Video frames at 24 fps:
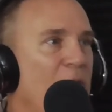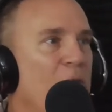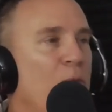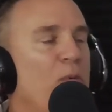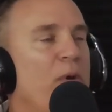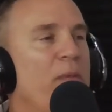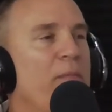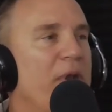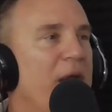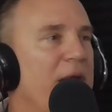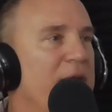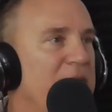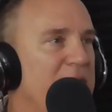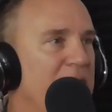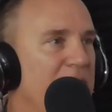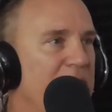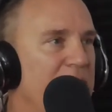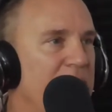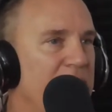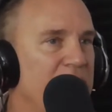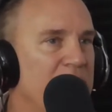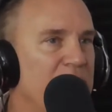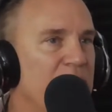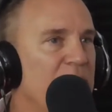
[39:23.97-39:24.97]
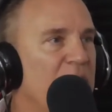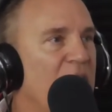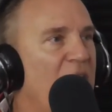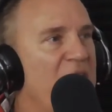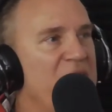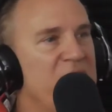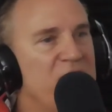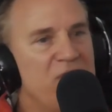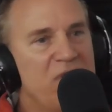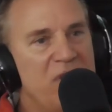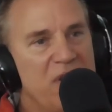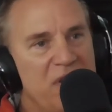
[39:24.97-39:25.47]
all the women I dated,
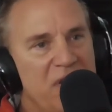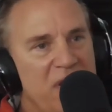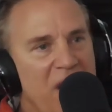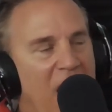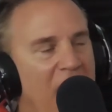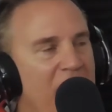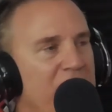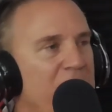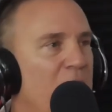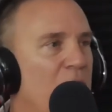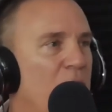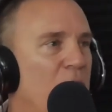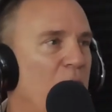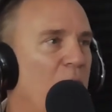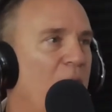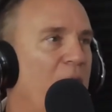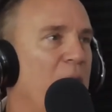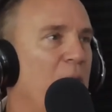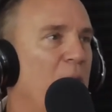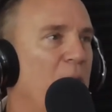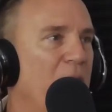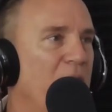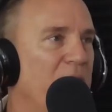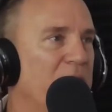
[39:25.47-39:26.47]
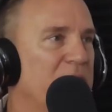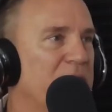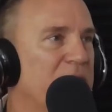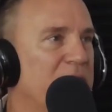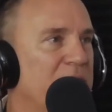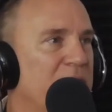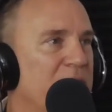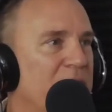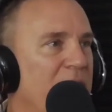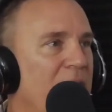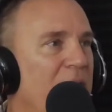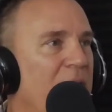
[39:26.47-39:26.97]
I did not know who I
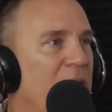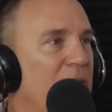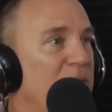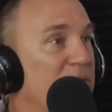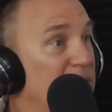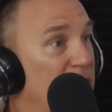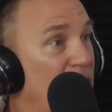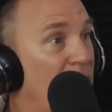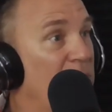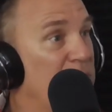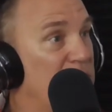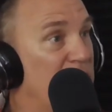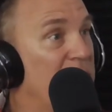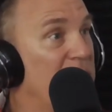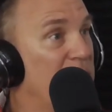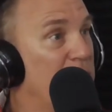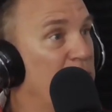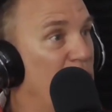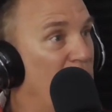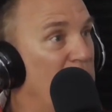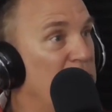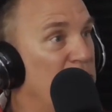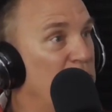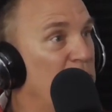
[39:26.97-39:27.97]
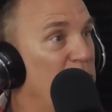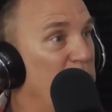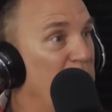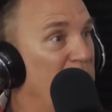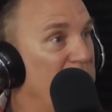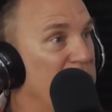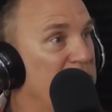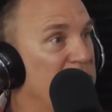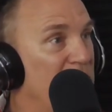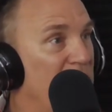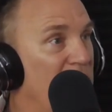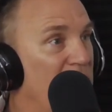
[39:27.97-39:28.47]
was. Yeah. I was, I was like impressed with
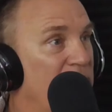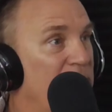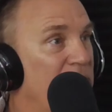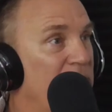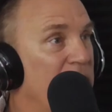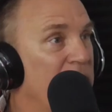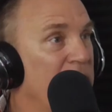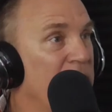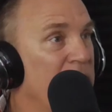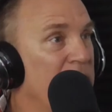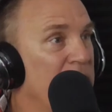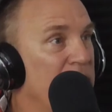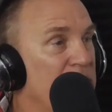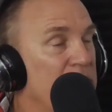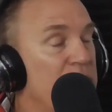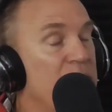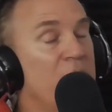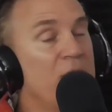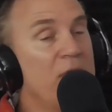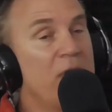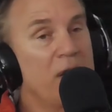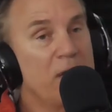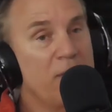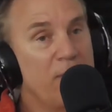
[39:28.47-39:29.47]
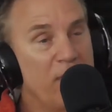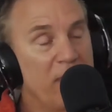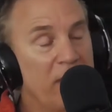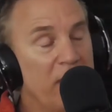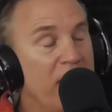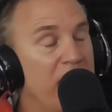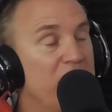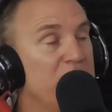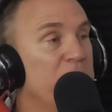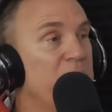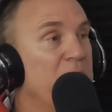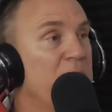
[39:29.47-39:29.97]
myself. Okay. She turned out to be a
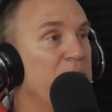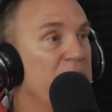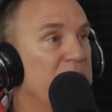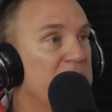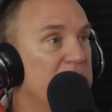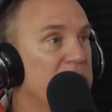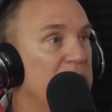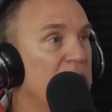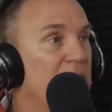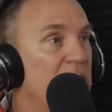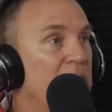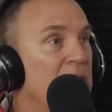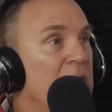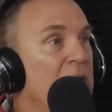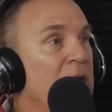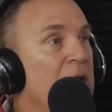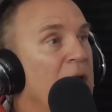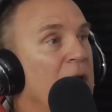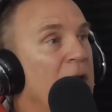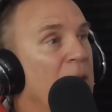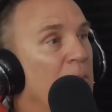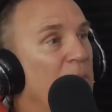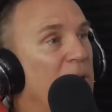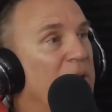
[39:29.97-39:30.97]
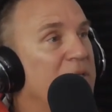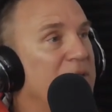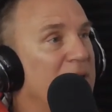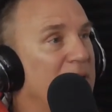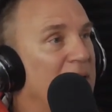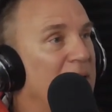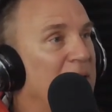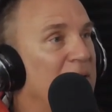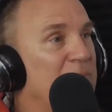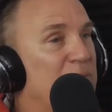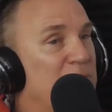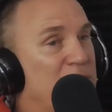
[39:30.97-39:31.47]
lesbian, but still. Right. But
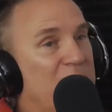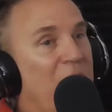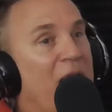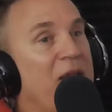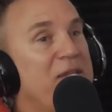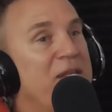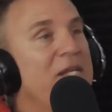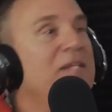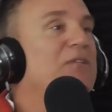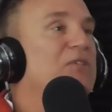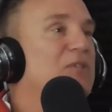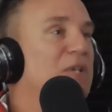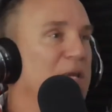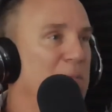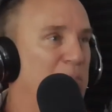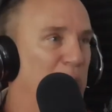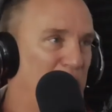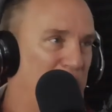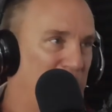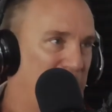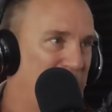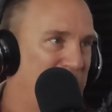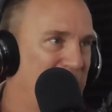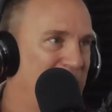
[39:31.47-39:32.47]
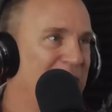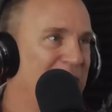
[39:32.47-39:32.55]
uh, I did sleep with her.